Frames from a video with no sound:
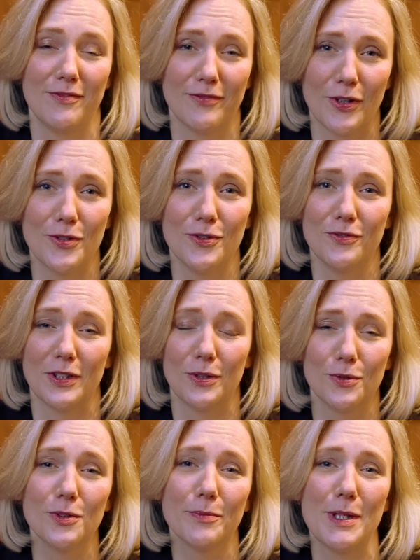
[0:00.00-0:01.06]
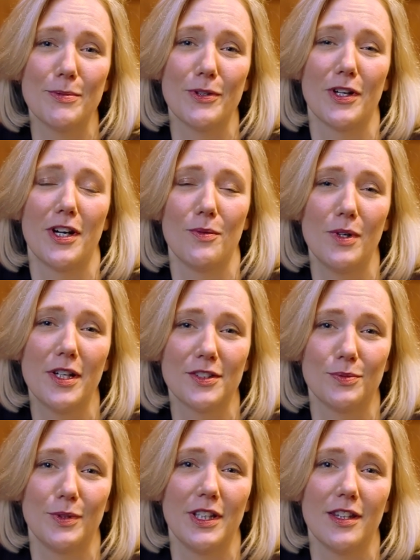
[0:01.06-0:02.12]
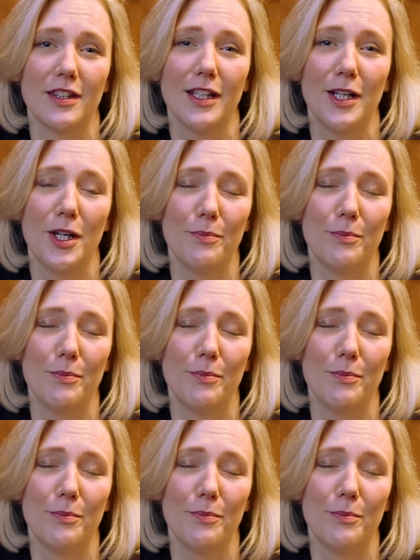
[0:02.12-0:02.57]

Involve and all the people that I worked with,